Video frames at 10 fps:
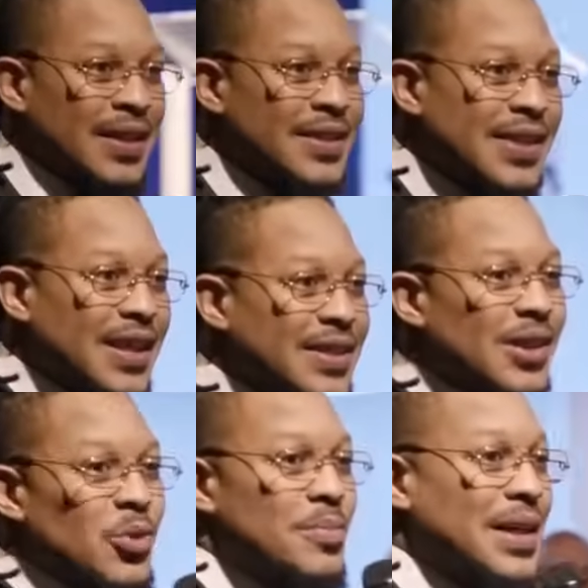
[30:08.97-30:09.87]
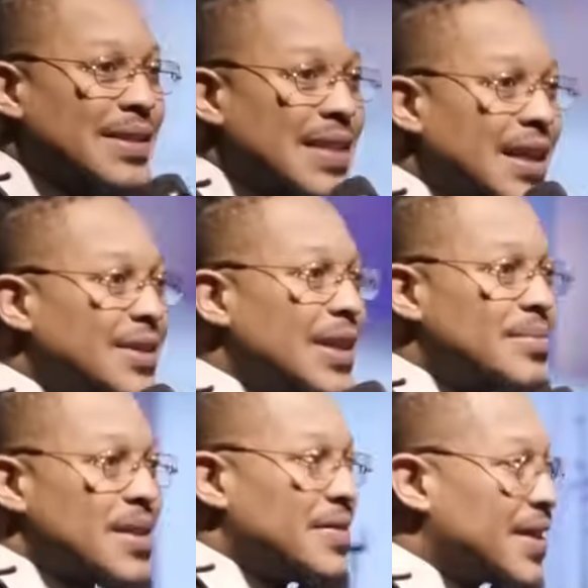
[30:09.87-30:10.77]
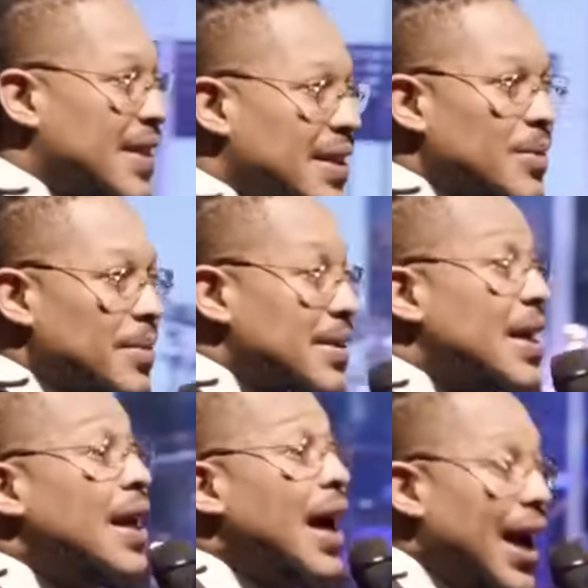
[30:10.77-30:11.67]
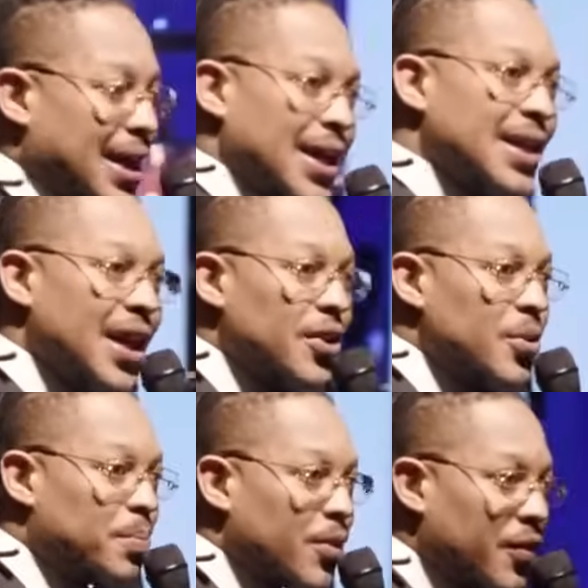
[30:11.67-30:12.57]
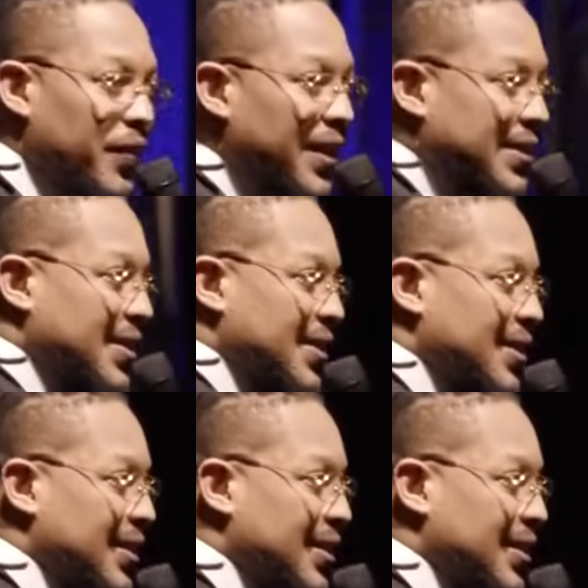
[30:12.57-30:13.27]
Change the woman's eardrums, everything. The woman's, I can hear you, prophet.